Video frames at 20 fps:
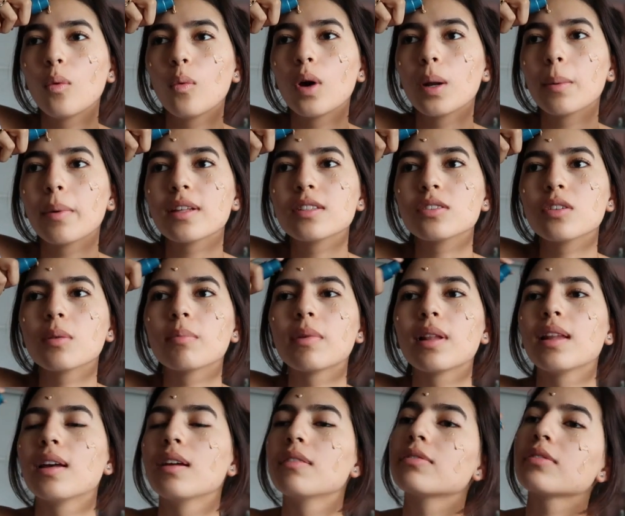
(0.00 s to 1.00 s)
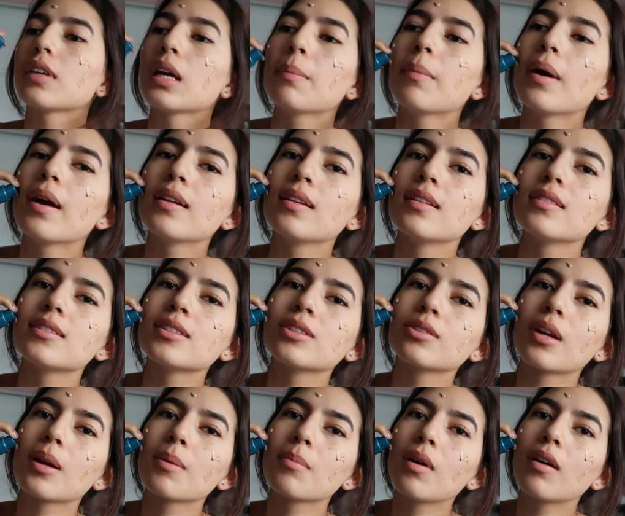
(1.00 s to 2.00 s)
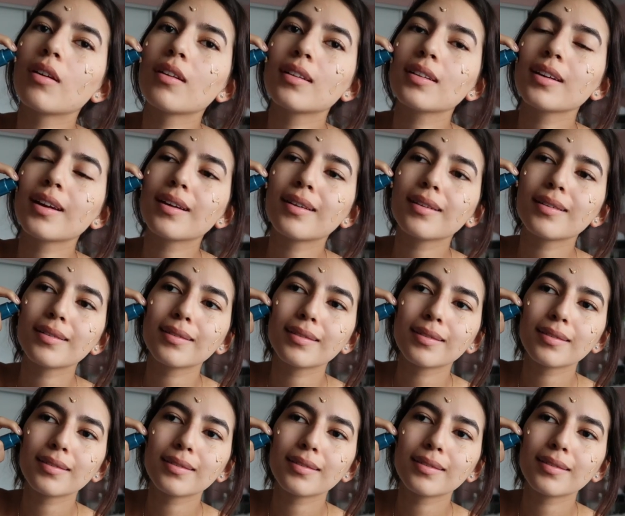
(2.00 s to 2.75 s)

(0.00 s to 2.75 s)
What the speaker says: What am I doing with my life? Am I an Instagram model yet?